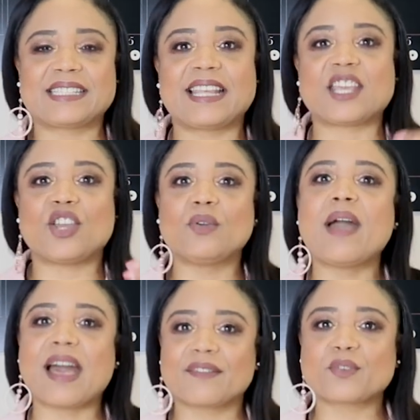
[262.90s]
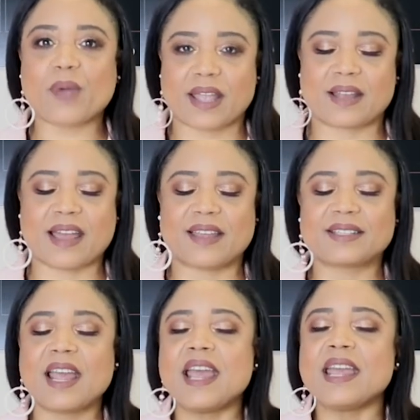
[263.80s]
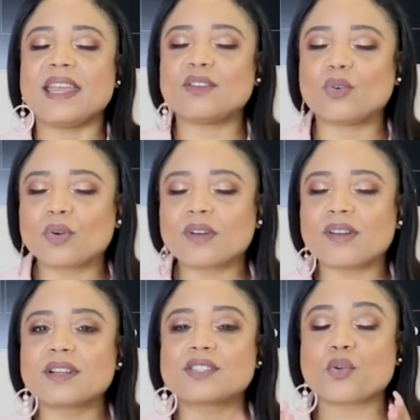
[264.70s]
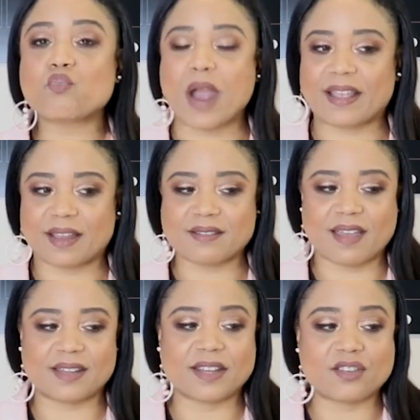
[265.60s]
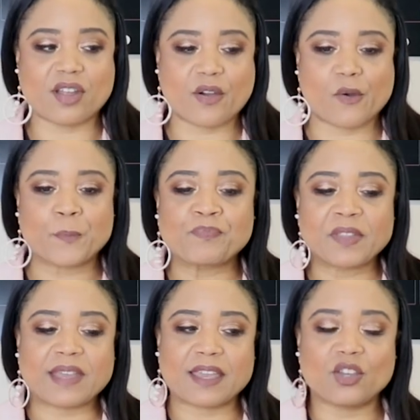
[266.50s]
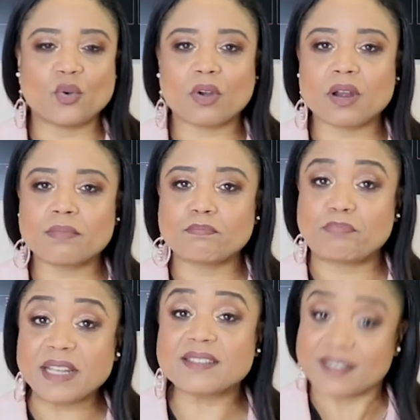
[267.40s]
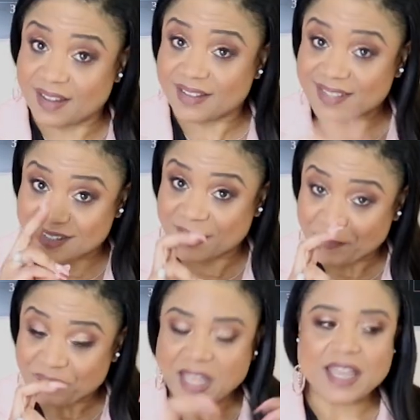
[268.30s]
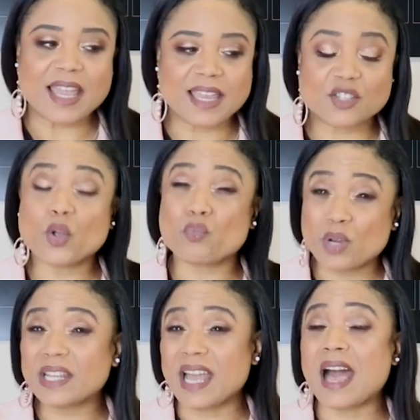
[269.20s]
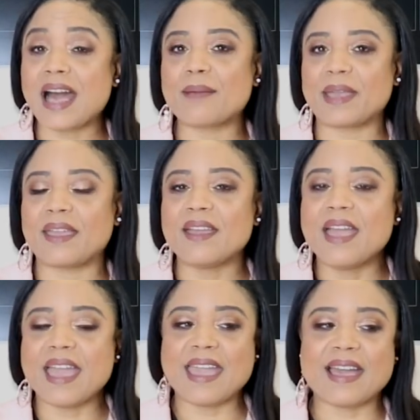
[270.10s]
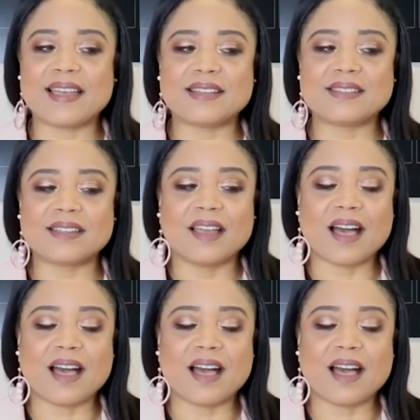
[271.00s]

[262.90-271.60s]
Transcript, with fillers: that you have to recognize in order to recognize and know that your business is really a hobby. And,